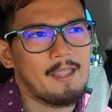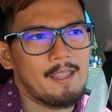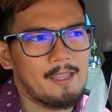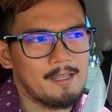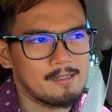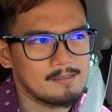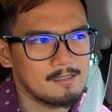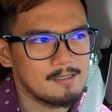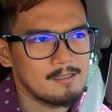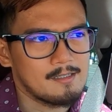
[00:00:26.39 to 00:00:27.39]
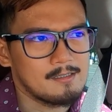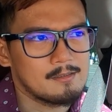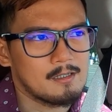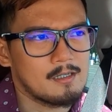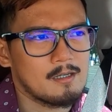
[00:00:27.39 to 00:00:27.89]
And
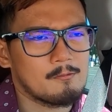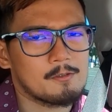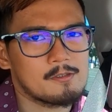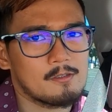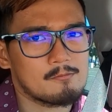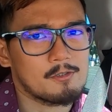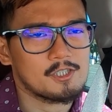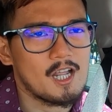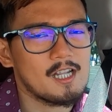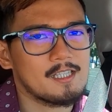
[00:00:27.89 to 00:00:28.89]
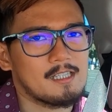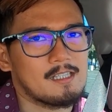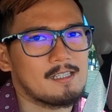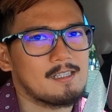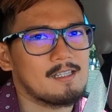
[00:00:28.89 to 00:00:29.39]
the results were
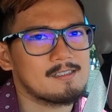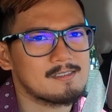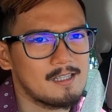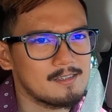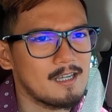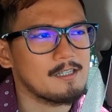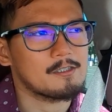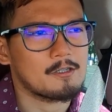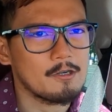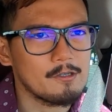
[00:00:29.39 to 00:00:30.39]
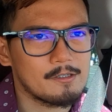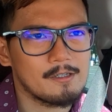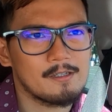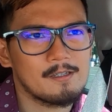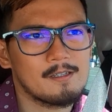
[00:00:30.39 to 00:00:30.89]
shocking. It said that it could